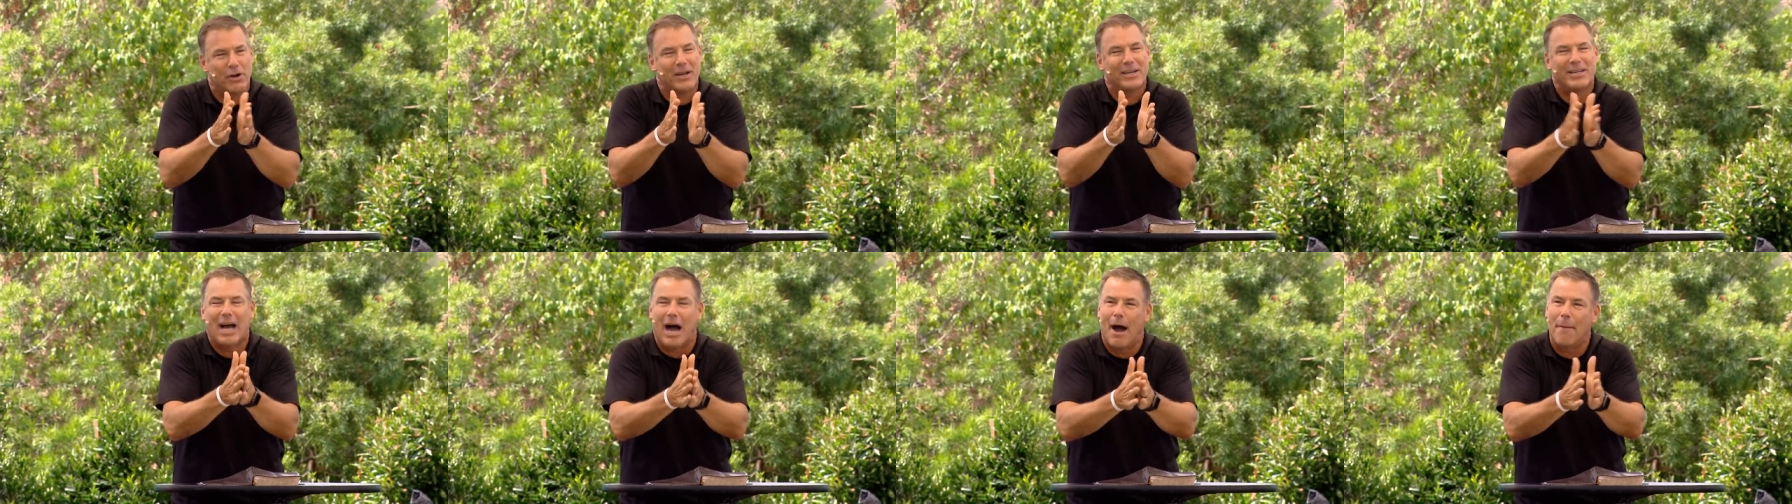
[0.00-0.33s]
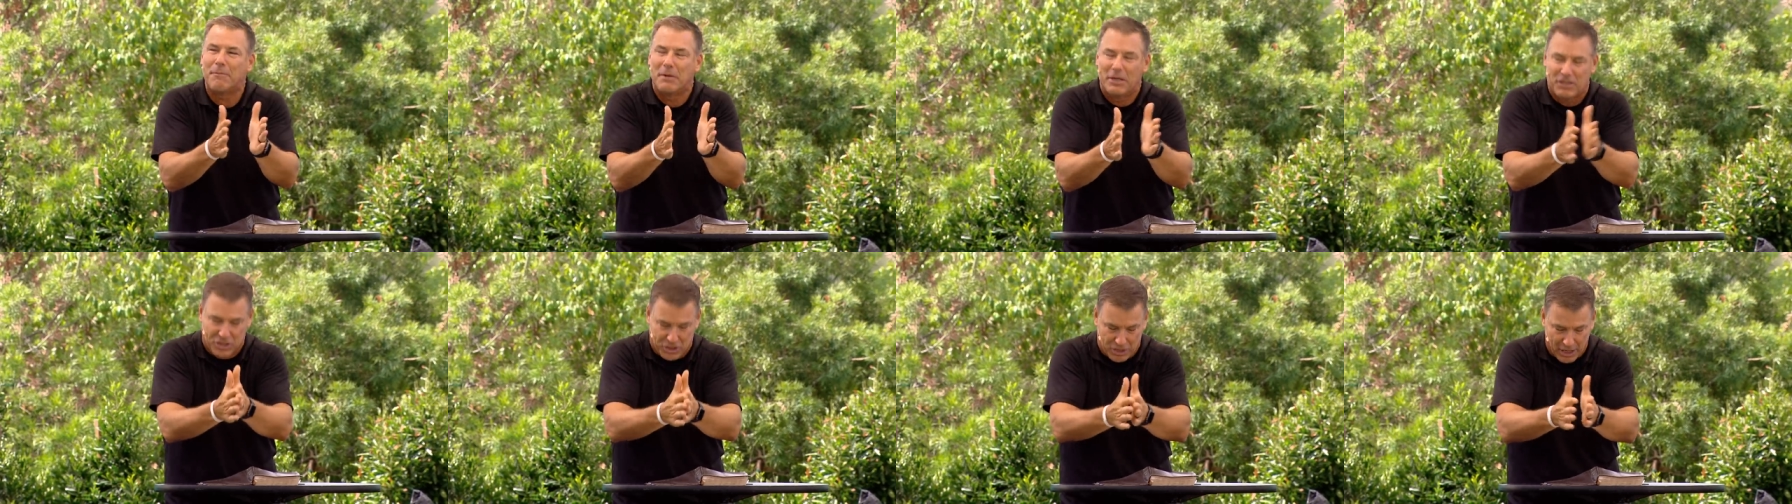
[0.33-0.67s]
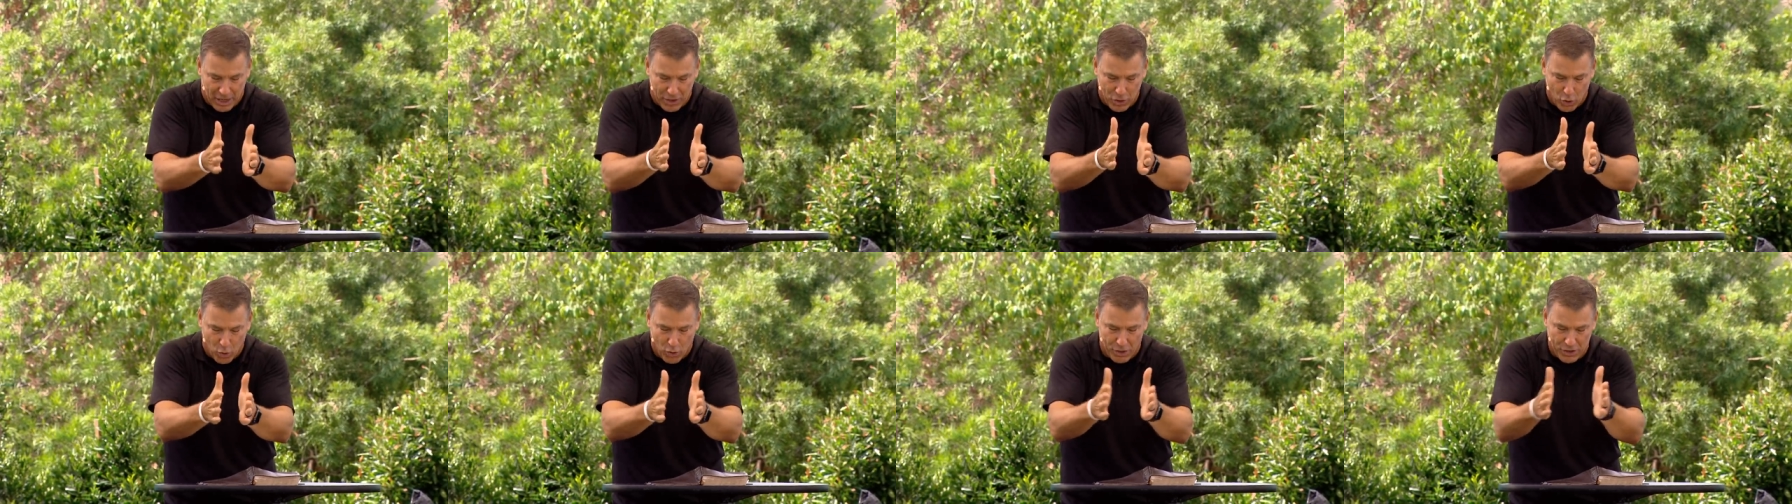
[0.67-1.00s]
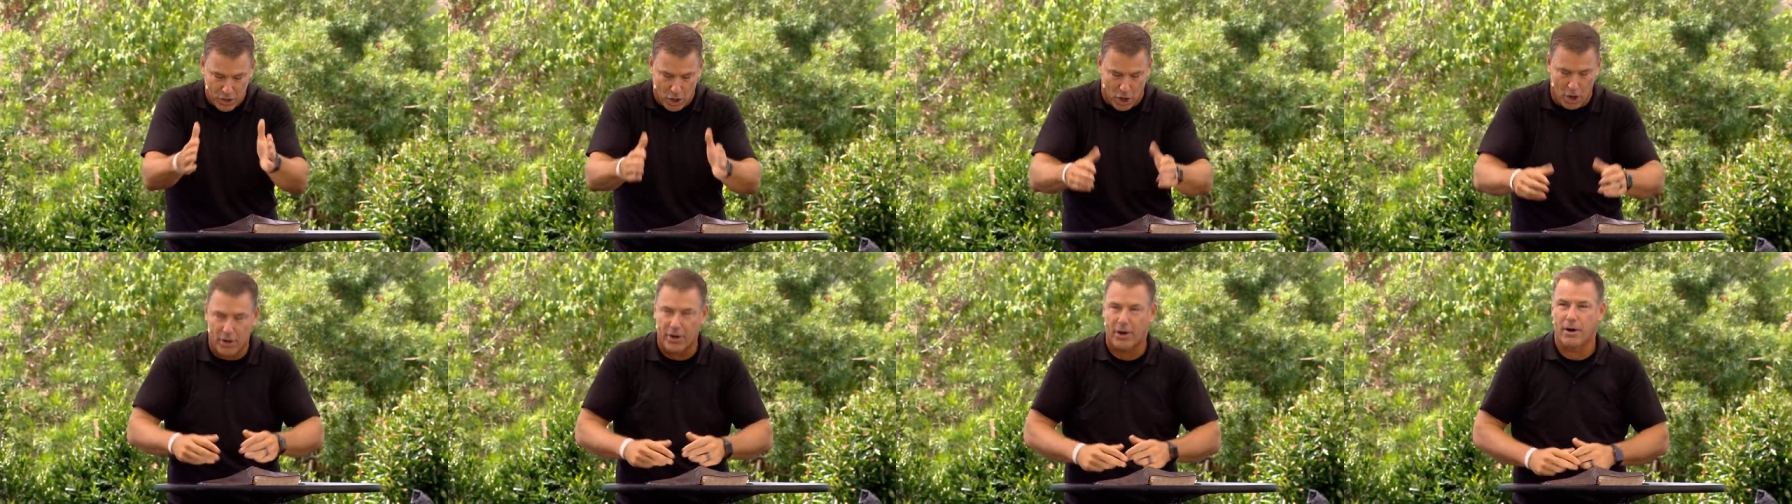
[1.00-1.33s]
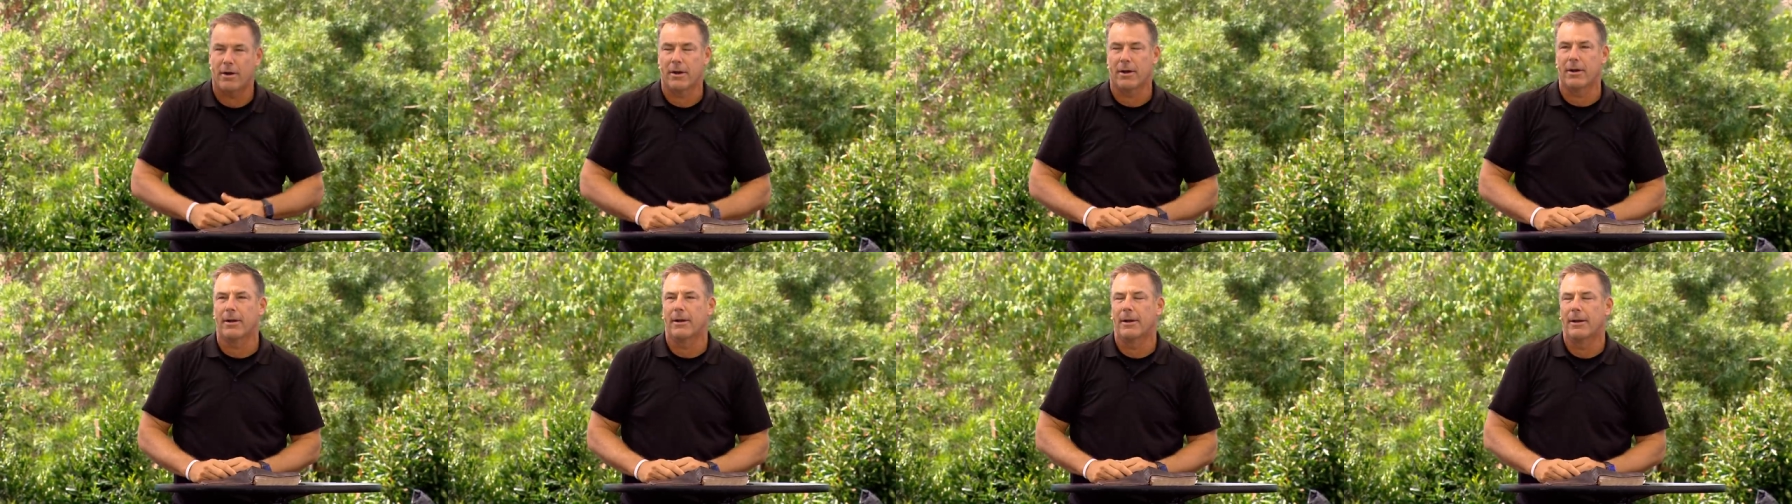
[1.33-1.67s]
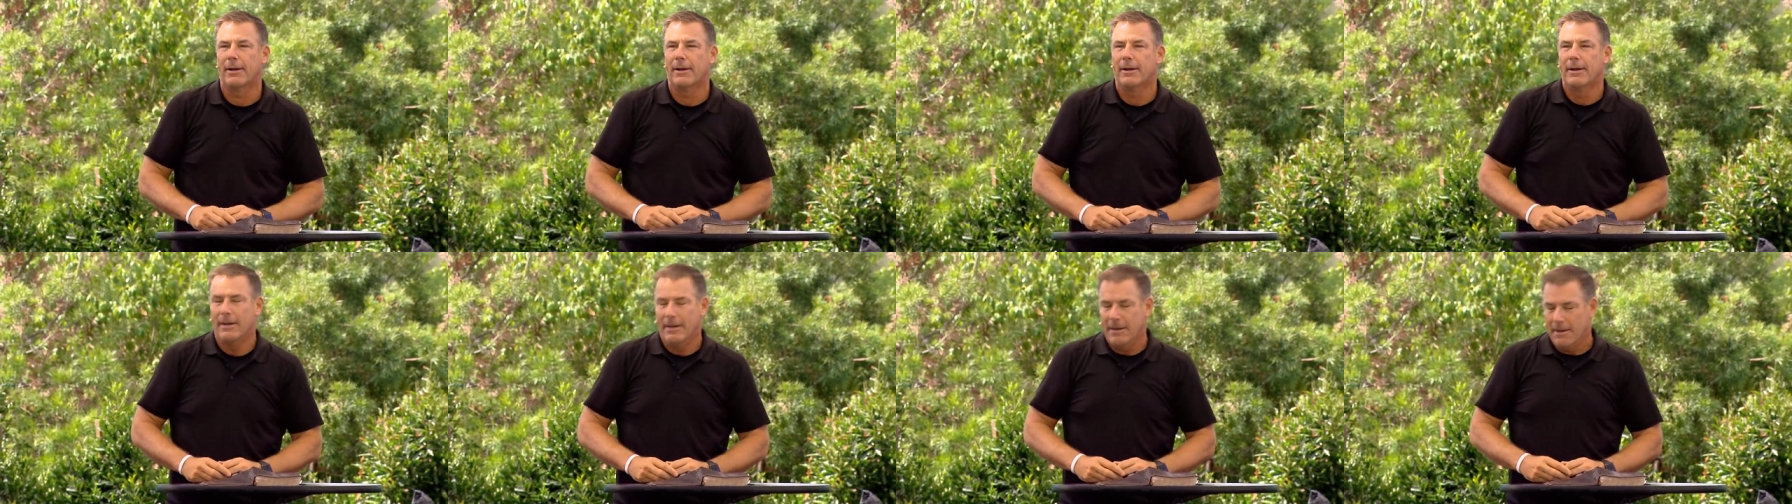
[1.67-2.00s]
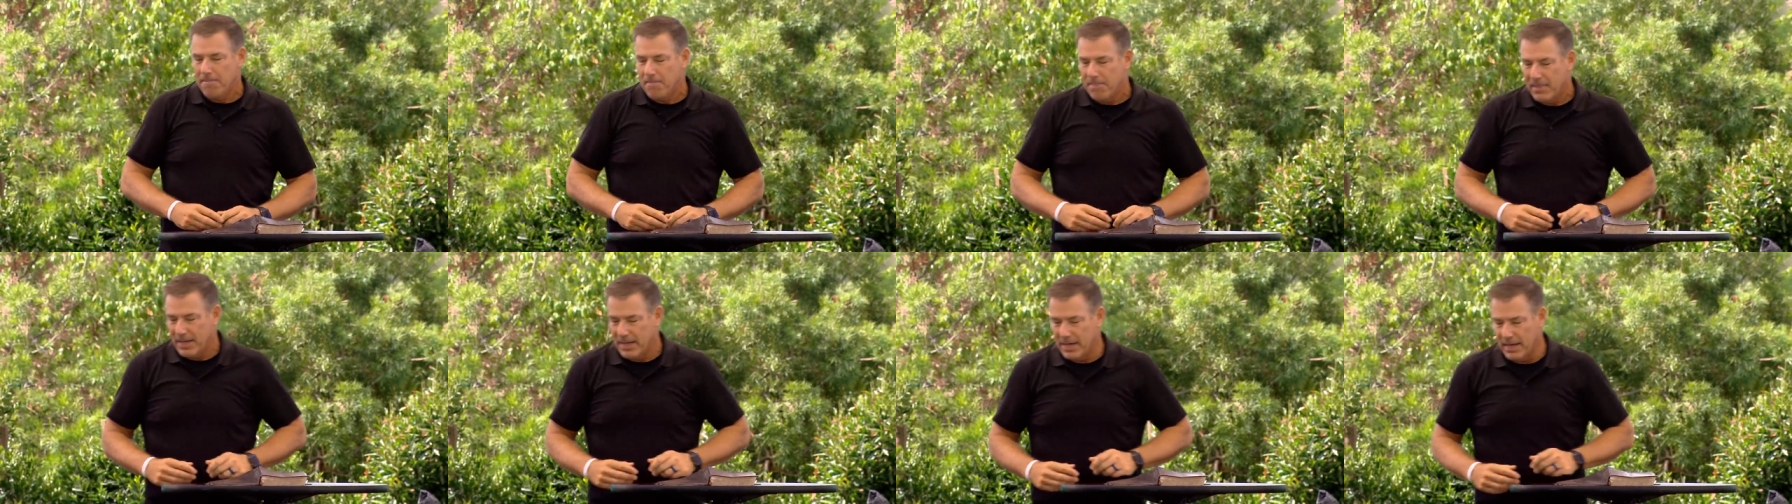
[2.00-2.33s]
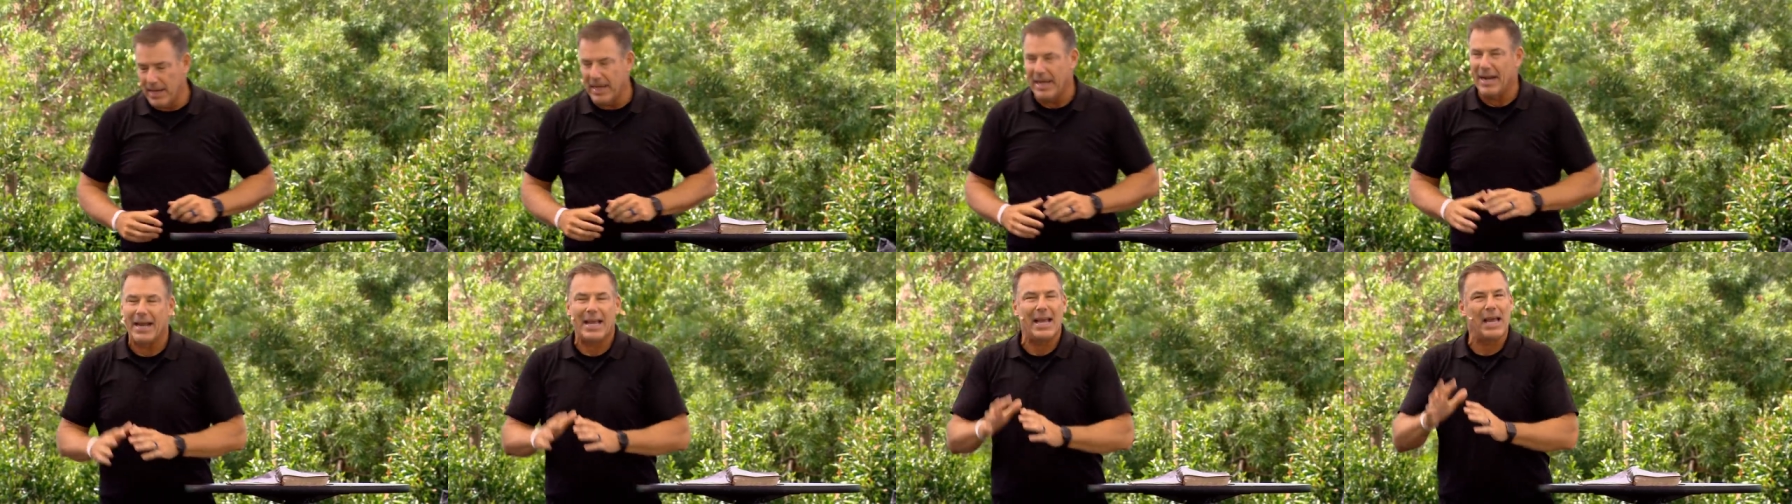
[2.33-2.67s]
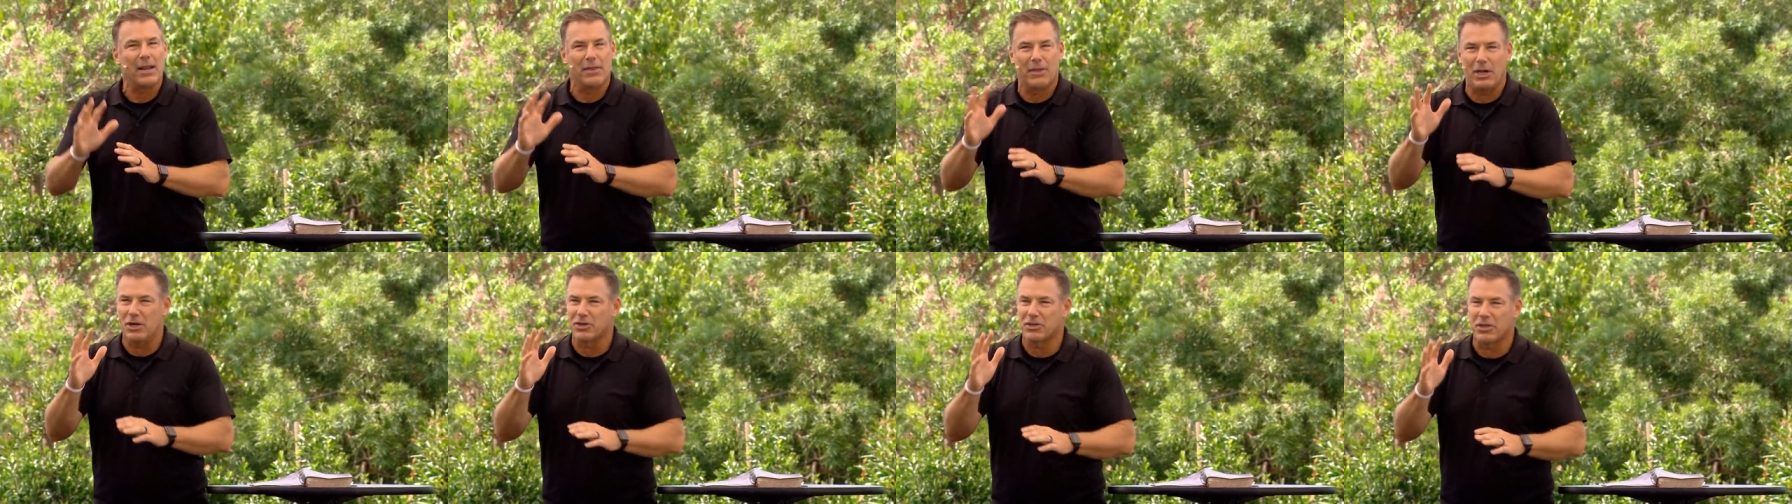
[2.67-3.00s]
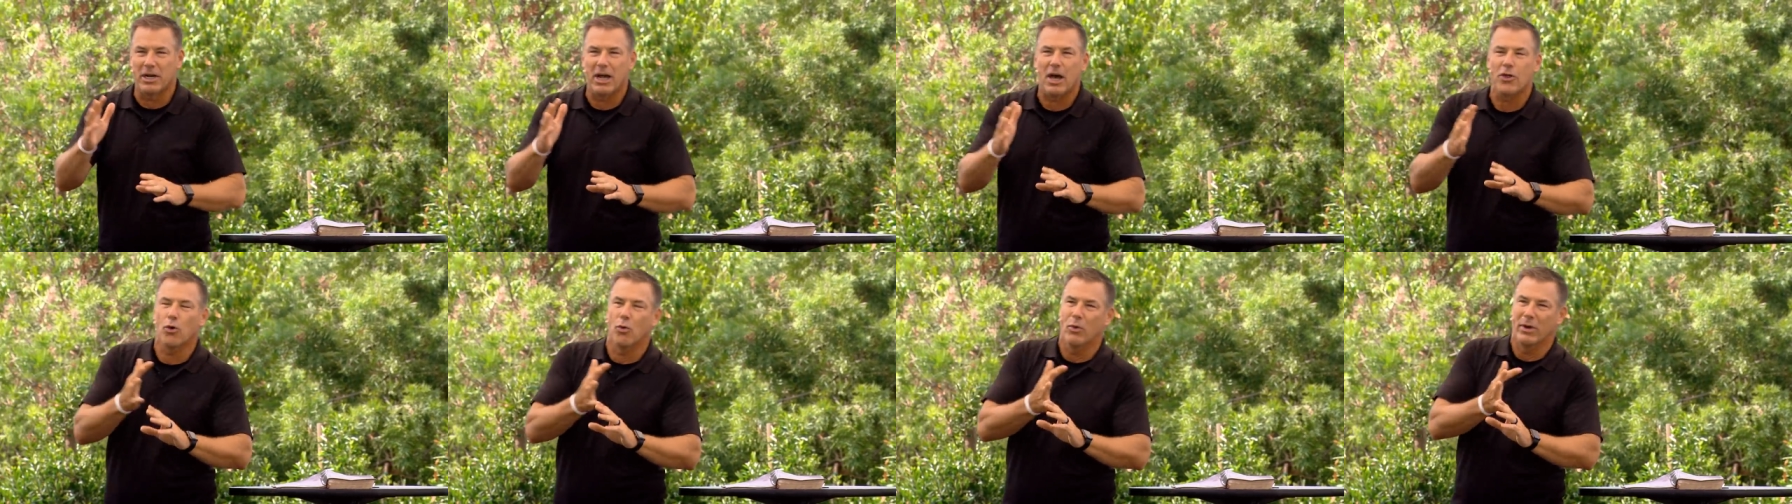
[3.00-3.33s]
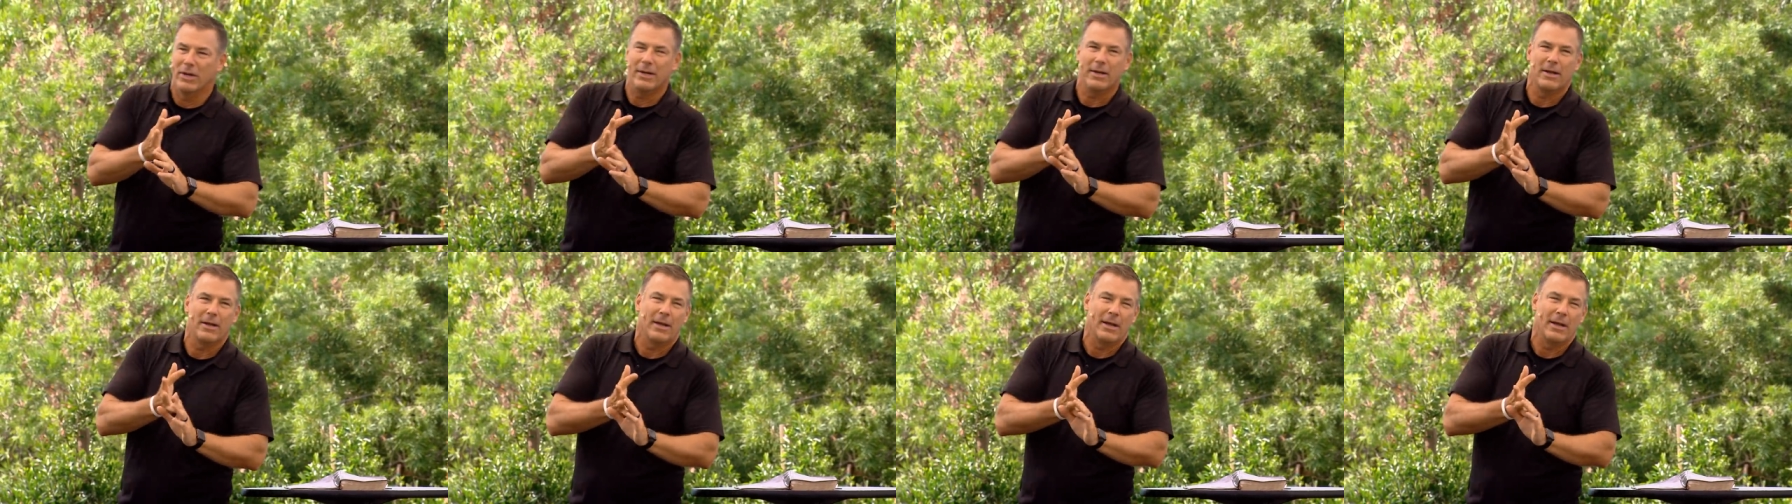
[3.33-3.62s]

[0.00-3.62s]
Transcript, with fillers: an adopted son or daughter. And, and again, there's another one